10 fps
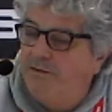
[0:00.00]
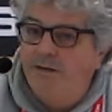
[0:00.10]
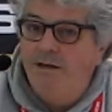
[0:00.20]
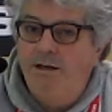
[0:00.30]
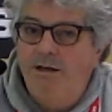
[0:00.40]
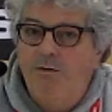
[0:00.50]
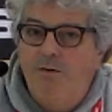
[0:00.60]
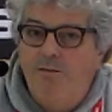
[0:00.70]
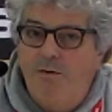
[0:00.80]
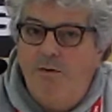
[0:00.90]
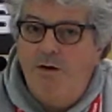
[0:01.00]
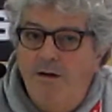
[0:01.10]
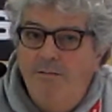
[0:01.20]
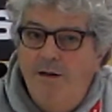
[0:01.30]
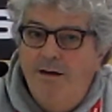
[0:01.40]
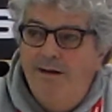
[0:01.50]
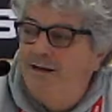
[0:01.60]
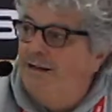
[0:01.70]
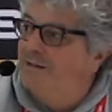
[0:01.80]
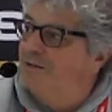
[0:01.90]
3 equal 4.
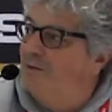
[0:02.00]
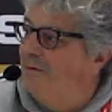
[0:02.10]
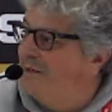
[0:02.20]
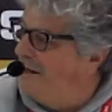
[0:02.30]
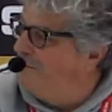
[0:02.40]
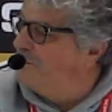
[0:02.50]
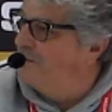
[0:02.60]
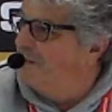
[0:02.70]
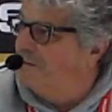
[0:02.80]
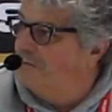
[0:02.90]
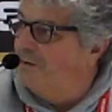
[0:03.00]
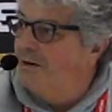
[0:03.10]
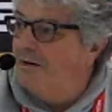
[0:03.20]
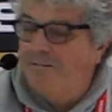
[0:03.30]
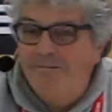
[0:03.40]
And so we capture that 4.